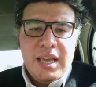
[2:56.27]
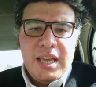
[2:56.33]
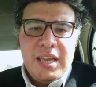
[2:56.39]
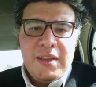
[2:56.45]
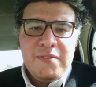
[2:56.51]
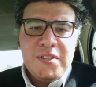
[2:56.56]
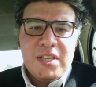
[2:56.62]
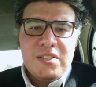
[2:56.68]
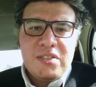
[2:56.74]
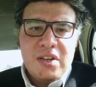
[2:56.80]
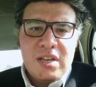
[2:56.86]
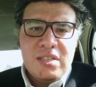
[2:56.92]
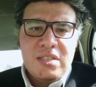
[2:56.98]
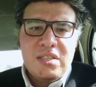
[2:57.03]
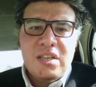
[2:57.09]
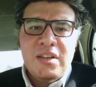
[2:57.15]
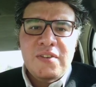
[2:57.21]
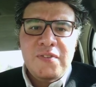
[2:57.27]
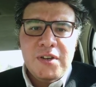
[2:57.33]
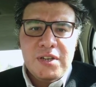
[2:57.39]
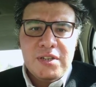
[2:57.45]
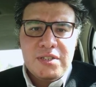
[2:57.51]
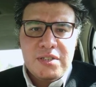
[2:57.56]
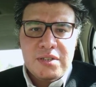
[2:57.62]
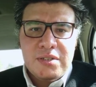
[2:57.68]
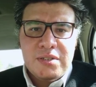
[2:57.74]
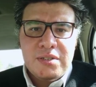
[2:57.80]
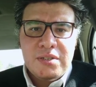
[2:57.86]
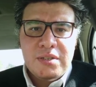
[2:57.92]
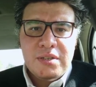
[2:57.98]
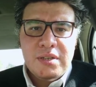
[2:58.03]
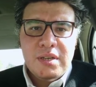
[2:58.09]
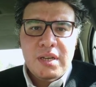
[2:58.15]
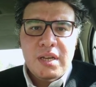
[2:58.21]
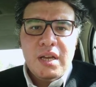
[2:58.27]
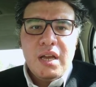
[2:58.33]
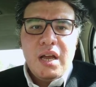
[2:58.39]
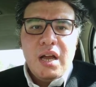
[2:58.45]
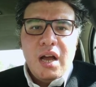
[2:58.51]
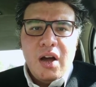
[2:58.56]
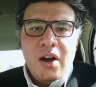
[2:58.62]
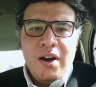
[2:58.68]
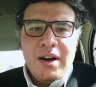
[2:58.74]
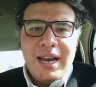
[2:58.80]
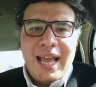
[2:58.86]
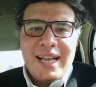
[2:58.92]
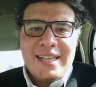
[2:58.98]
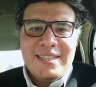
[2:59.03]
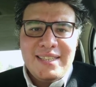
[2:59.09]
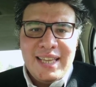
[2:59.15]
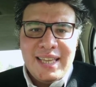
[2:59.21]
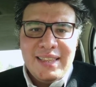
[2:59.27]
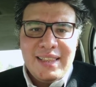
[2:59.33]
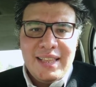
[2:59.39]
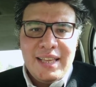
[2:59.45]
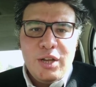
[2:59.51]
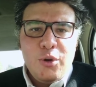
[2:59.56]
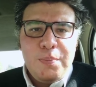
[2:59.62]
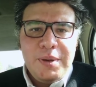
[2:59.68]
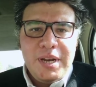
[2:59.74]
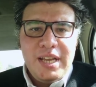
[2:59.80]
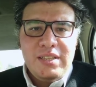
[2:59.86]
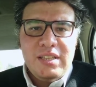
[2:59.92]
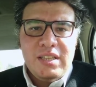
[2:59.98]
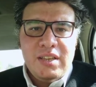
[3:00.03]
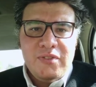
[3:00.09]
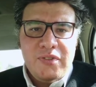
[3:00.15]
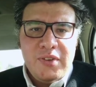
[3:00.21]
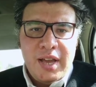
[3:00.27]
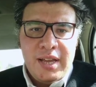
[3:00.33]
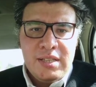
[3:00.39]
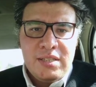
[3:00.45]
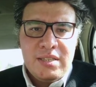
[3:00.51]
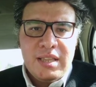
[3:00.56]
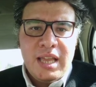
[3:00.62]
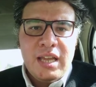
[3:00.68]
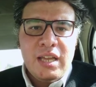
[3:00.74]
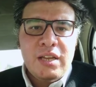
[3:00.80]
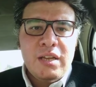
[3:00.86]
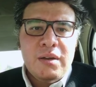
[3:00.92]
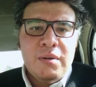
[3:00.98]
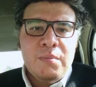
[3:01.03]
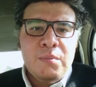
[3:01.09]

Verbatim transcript: If the thrust reversers are accidentally operated in flight, like